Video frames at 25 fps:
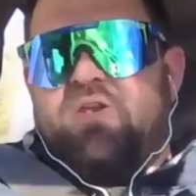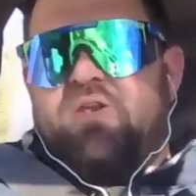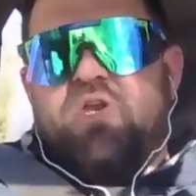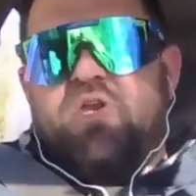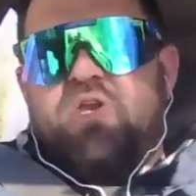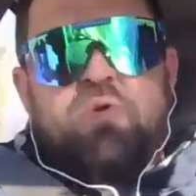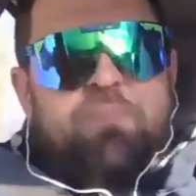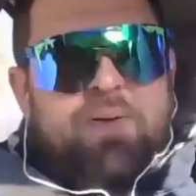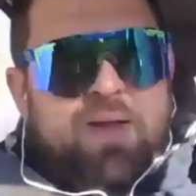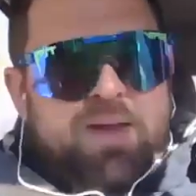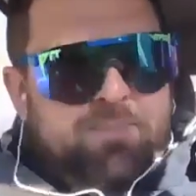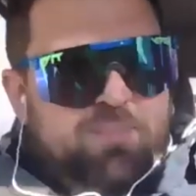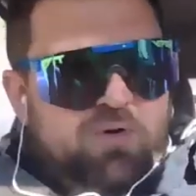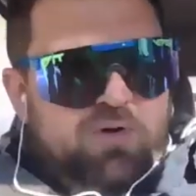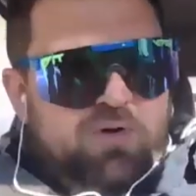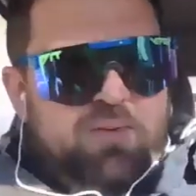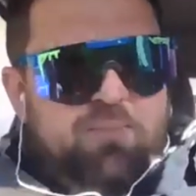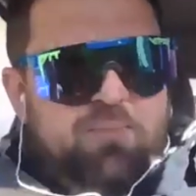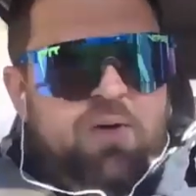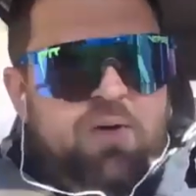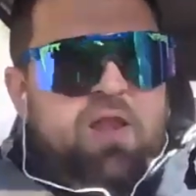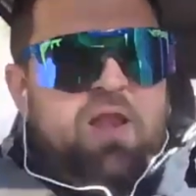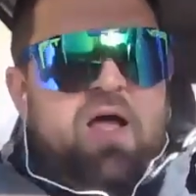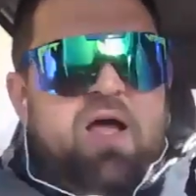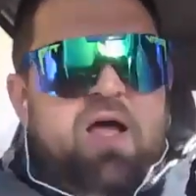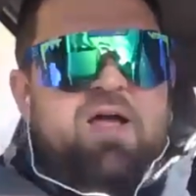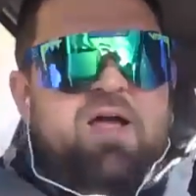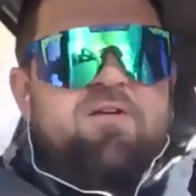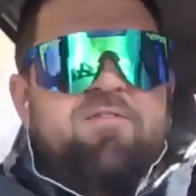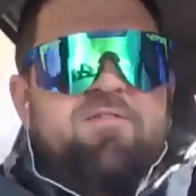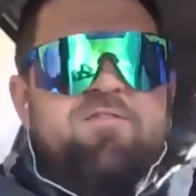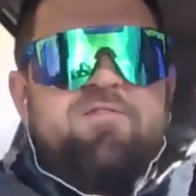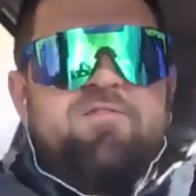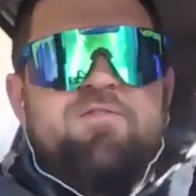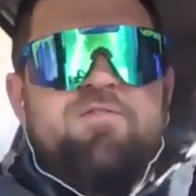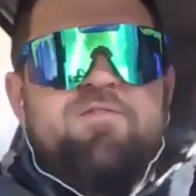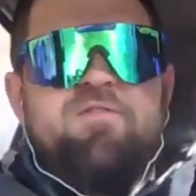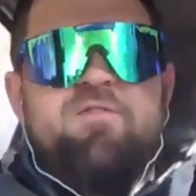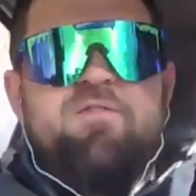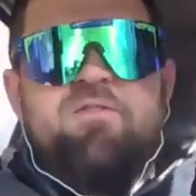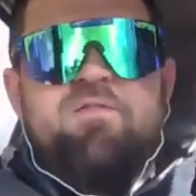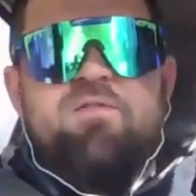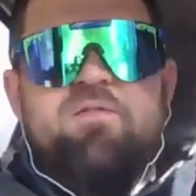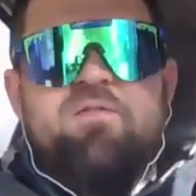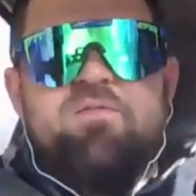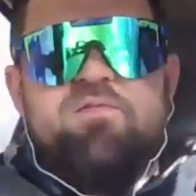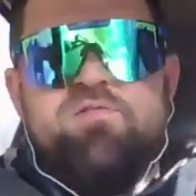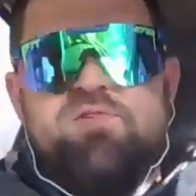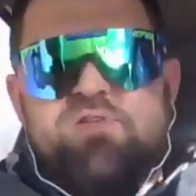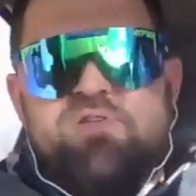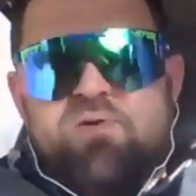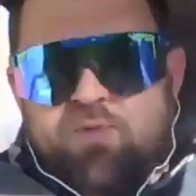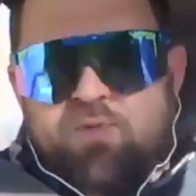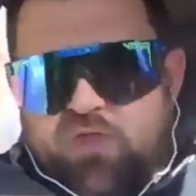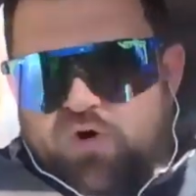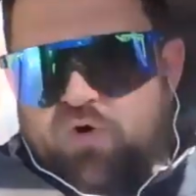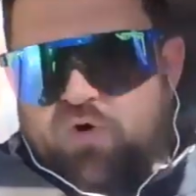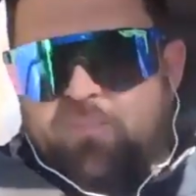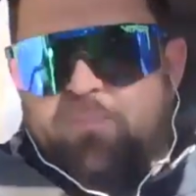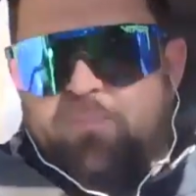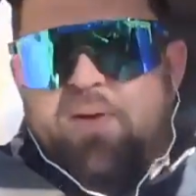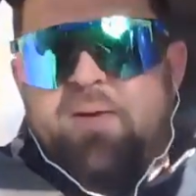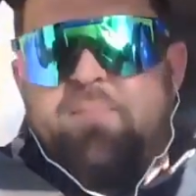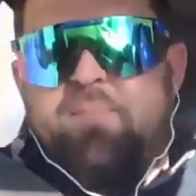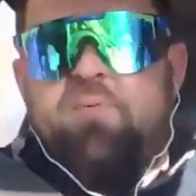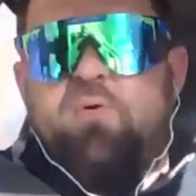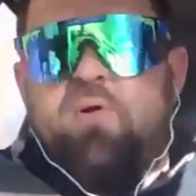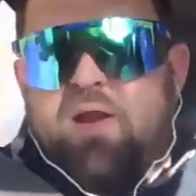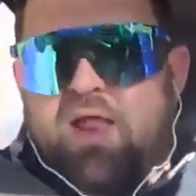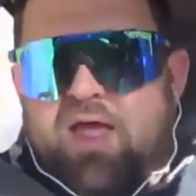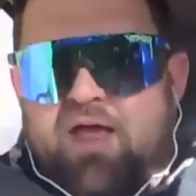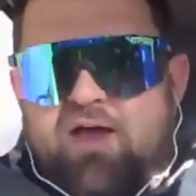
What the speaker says: New people in my life. Some of the old people